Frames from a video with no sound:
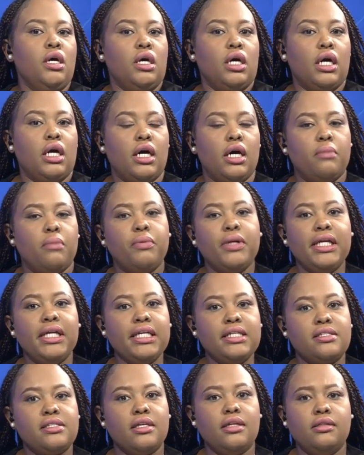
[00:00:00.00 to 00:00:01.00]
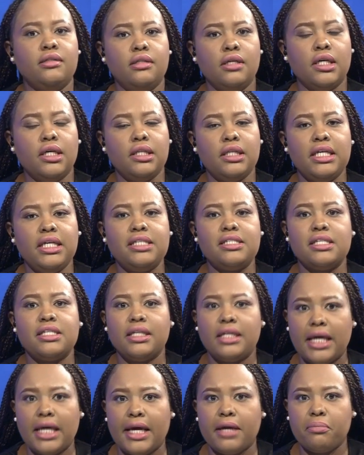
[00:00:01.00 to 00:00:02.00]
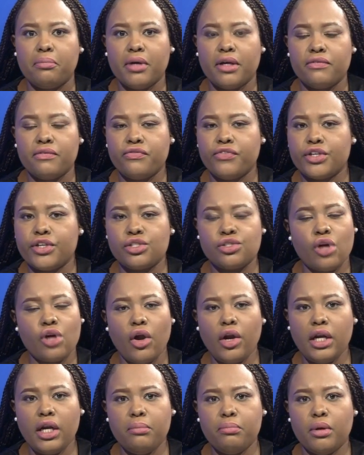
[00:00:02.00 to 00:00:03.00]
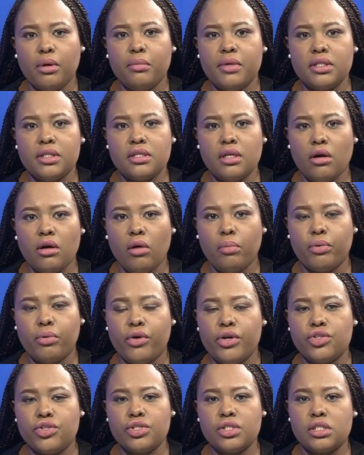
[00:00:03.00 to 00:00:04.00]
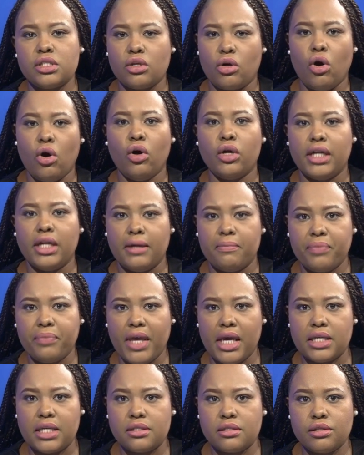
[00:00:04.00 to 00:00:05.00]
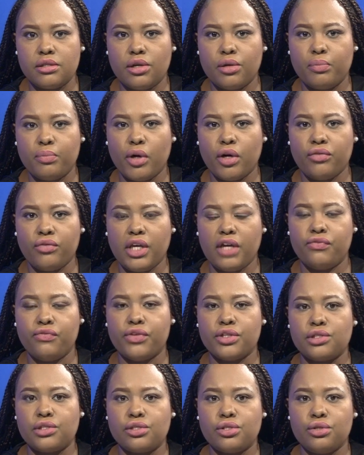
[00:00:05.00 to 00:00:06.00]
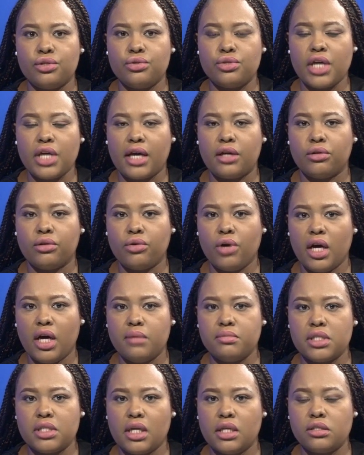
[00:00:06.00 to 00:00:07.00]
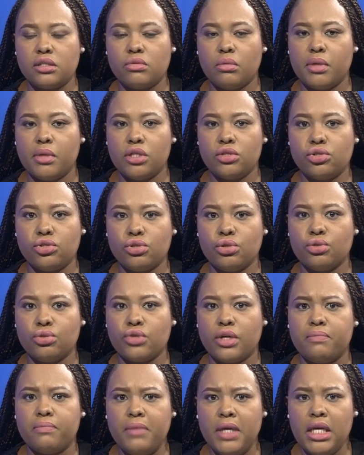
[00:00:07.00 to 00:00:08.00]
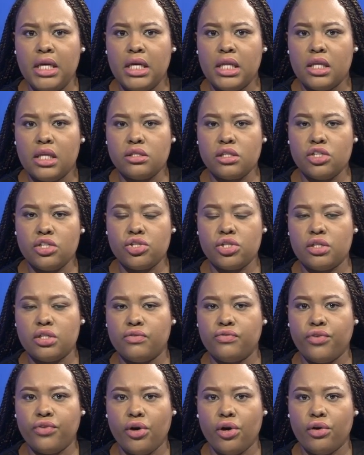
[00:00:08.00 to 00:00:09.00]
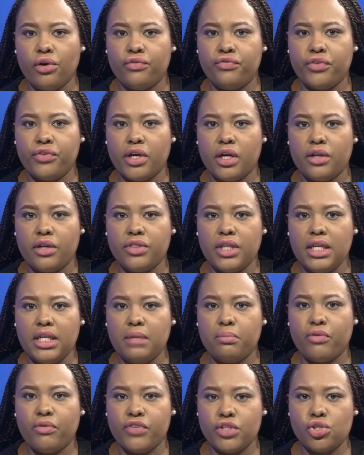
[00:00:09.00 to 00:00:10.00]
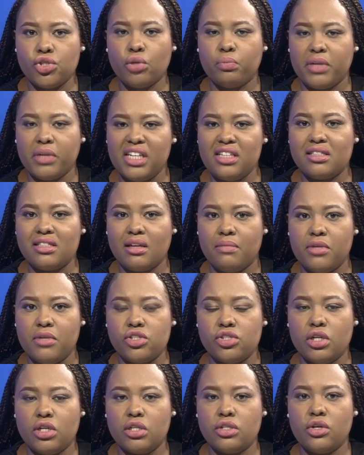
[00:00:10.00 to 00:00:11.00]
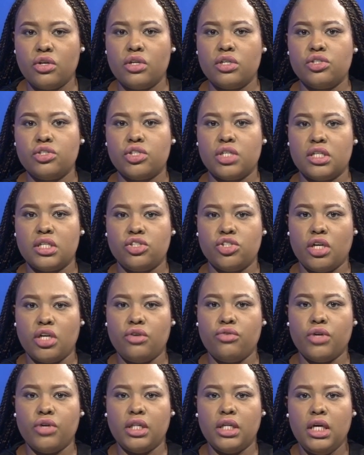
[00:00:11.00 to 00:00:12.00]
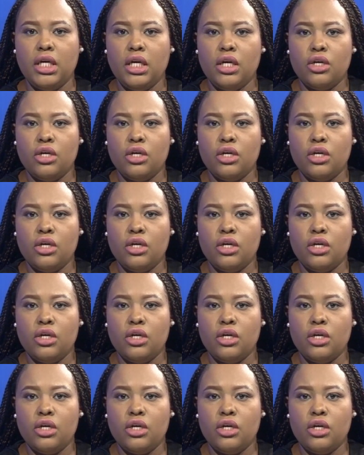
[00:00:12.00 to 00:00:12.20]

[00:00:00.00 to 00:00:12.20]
Police in the Eastern Cape have started implementing Operation Zikhona as part of the efforts to tackle crimes against women and children. This initiative of the Provincial Police Commissioner, Lieutenant General